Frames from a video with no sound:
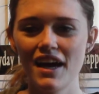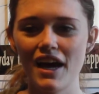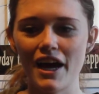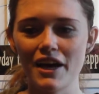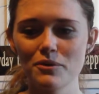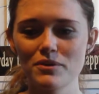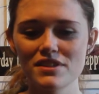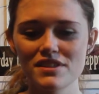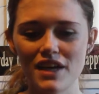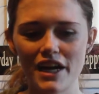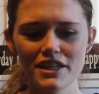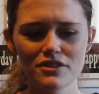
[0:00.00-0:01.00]
I was
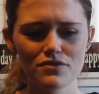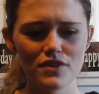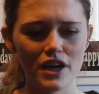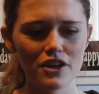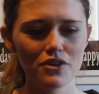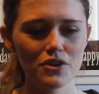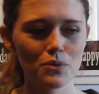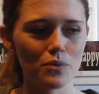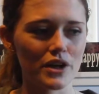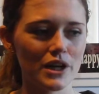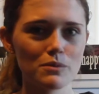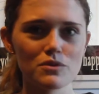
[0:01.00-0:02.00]
kind of, I don't know
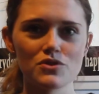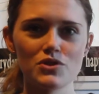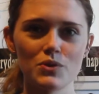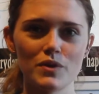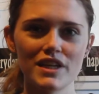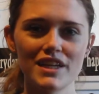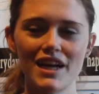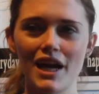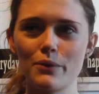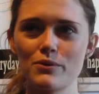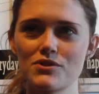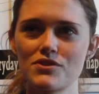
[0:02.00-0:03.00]
what I was doing. I
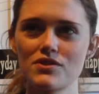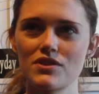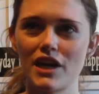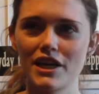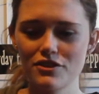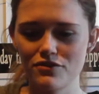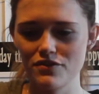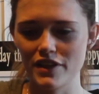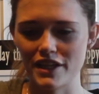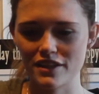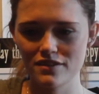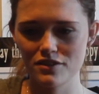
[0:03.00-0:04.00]
was kind of
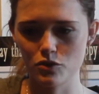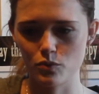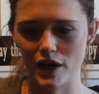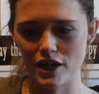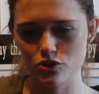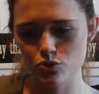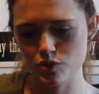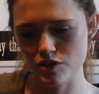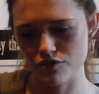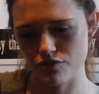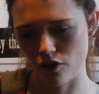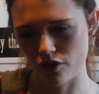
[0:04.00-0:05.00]
like gradually
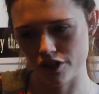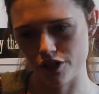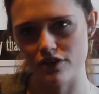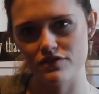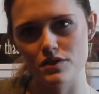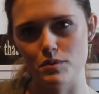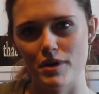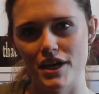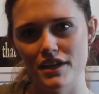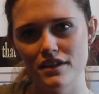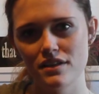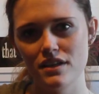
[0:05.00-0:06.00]
falling off the
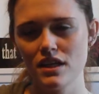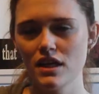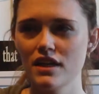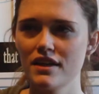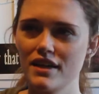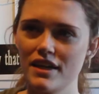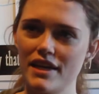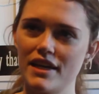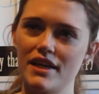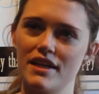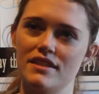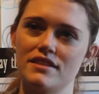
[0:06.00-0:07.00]
bed.
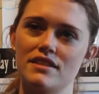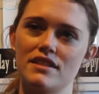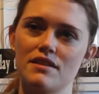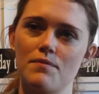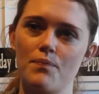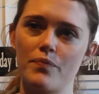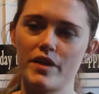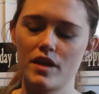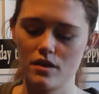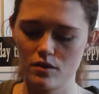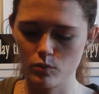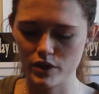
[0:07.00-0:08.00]
And
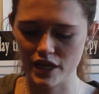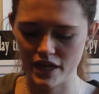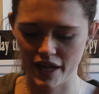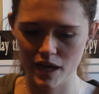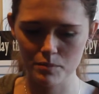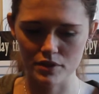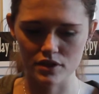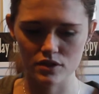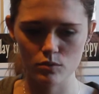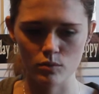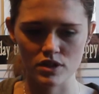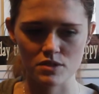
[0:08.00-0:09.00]
what had happened
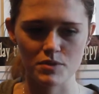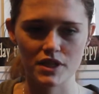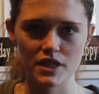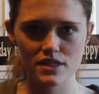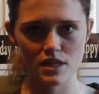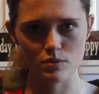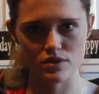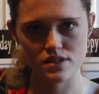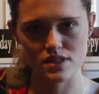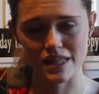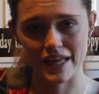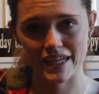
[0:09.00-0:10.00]
was because I was
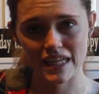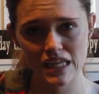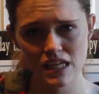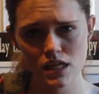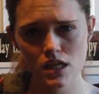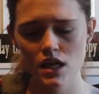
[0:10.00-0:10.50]
sliding,